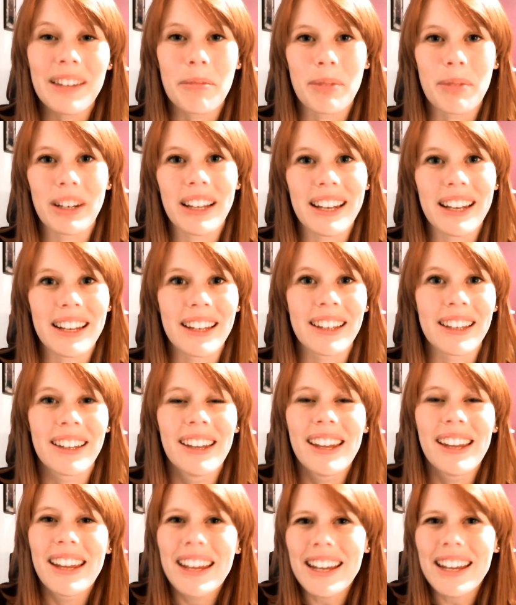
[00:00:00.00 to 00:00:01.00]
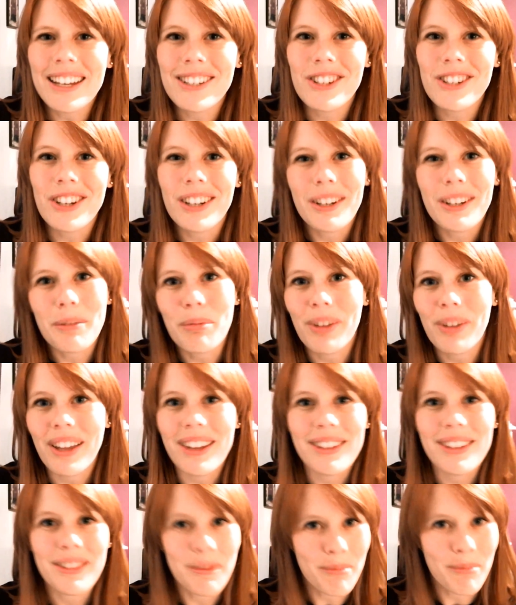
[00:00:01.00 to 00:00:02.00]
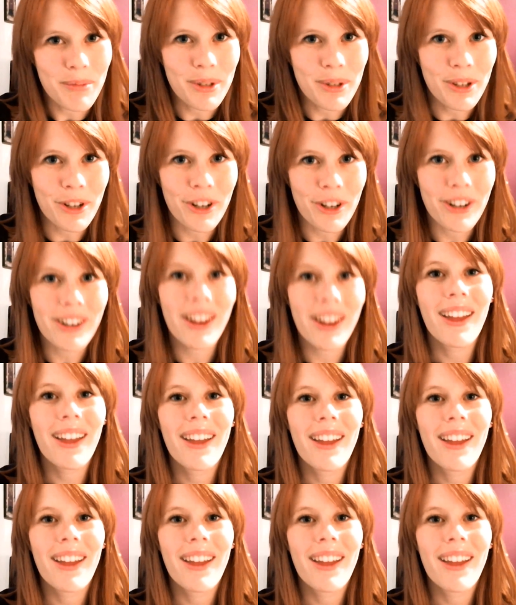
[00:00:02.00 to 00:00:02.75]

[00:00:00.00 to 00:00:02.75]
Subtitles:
I've been kind of itching to play some Zerg.